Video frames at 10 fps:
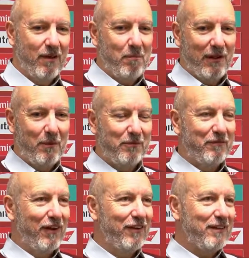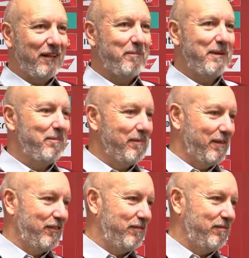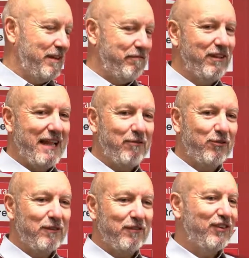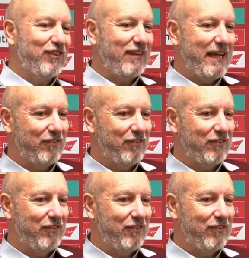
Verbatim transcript: clubs have done, and there's been different levels of success.